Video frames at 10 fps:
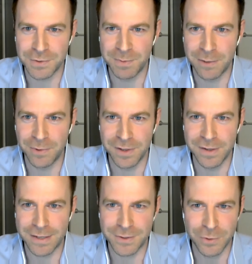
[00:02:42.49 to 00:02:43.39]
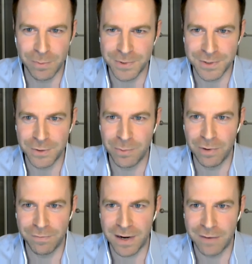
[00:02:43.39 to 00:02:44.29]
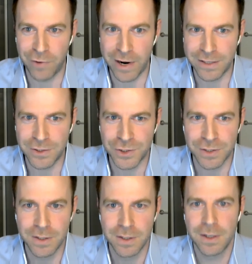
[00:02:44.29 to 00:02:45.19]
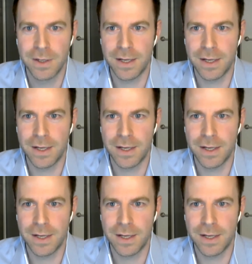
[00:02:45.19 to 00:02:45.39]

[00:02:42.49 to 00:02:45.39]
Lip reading: to be within that 2 to 2.5 range.